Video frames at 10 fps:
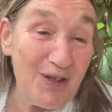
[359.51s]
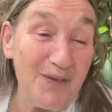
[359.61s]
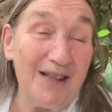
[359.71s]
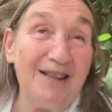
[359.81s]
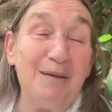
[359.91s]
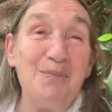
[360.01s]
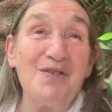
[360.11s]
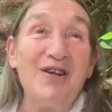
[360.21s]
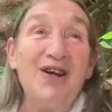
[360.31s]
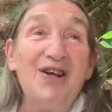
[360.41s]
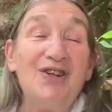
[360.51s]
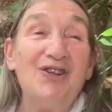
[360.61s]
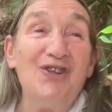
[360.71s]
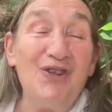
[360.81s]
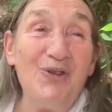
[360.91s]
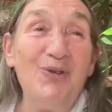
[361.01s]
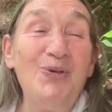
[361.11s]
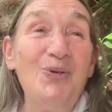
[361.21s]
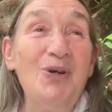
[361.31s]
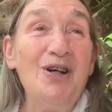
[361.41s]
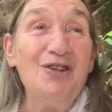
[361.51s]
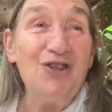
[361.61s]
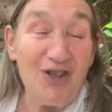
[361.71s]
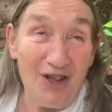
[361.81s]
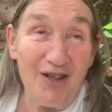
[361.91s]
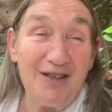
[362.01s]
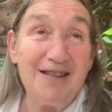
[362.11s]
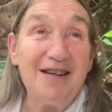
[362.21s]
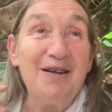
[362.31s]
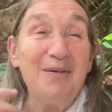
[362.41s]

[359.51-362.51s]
of eclipse. Do chant